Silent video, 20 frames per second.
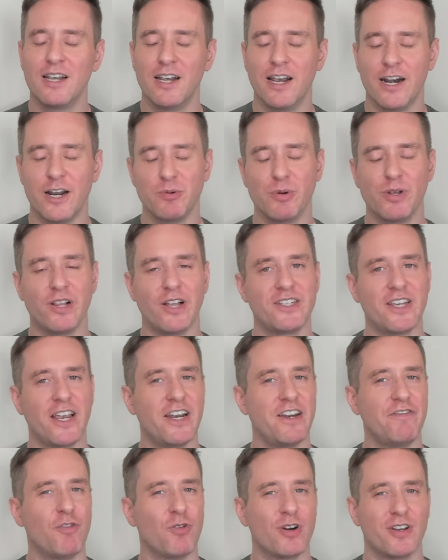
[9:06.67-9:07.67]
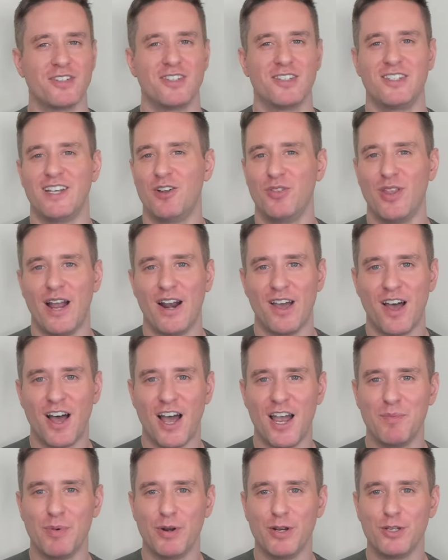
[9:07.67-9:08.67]
and I realize eighty-four doesn't sound that
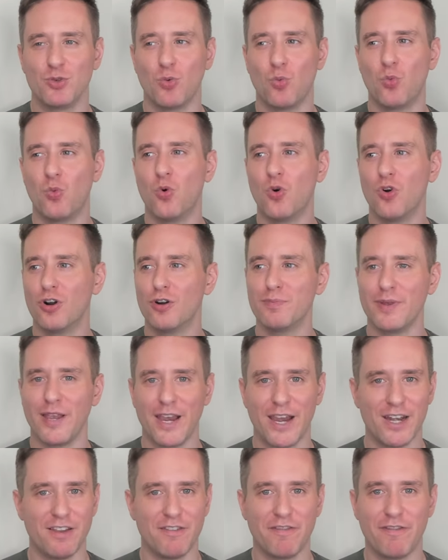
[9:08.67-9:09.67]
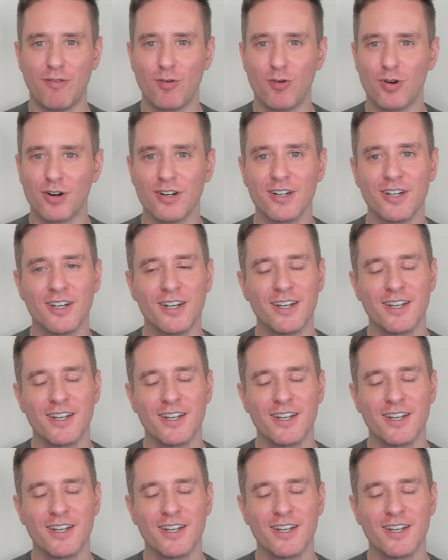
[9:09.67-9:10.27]
high, but it's a warm eighty-four.